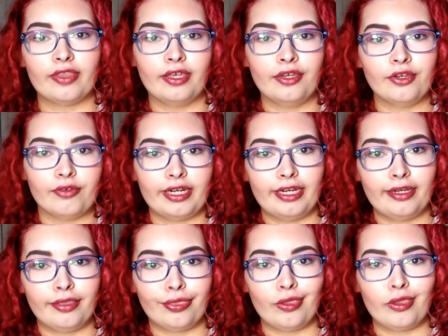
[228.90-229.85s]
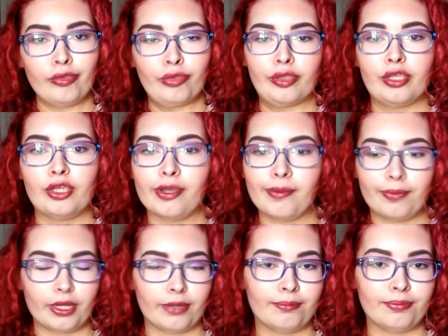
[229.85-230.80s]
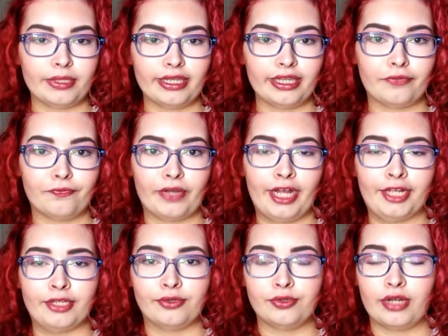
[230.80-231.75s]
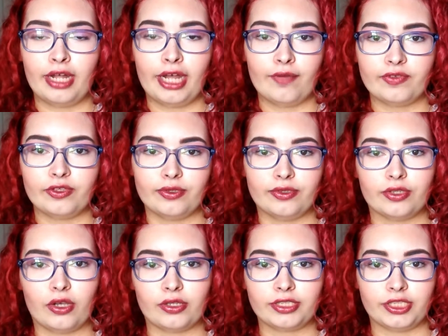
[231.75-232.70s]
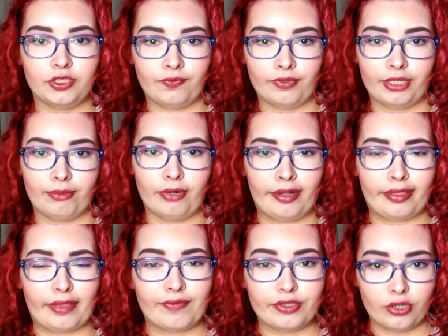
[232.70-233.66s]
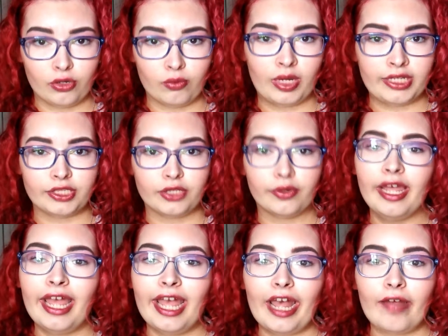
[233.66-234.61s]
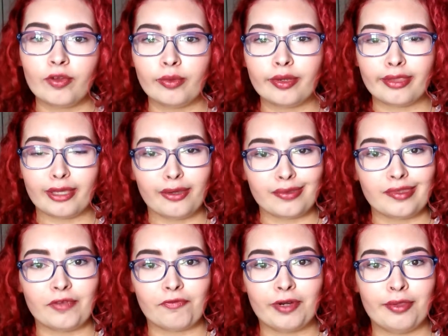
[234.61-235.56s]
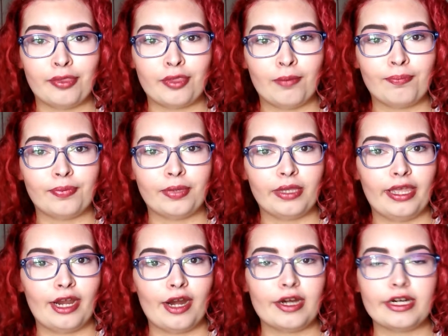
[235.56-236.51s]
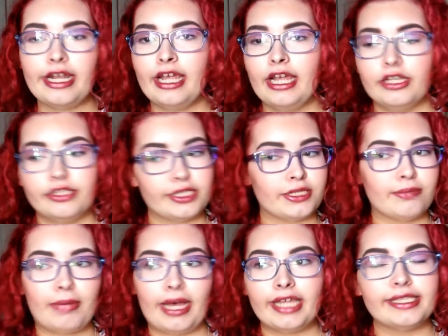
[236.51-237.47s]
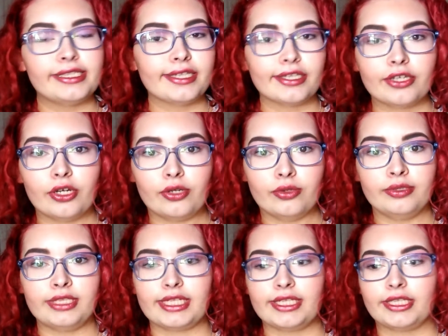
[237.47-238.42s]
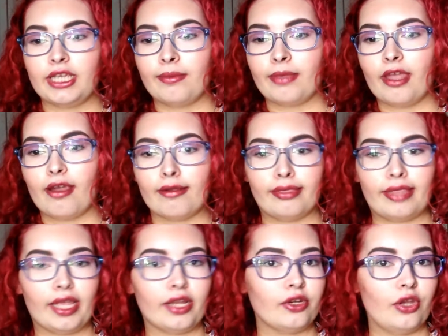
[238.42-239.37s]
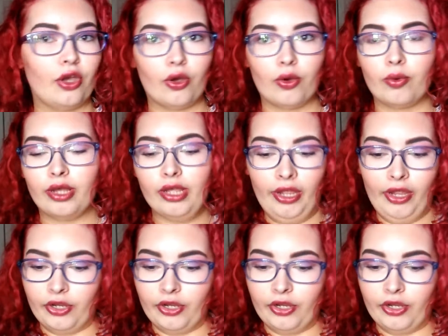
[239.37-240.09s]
the ingredients list, you're completely fine. You do not have to use all CG-friendly products if you don't want to. Everyone's hair is different. Some hair doesn't mind silicones, and some hair is like, no,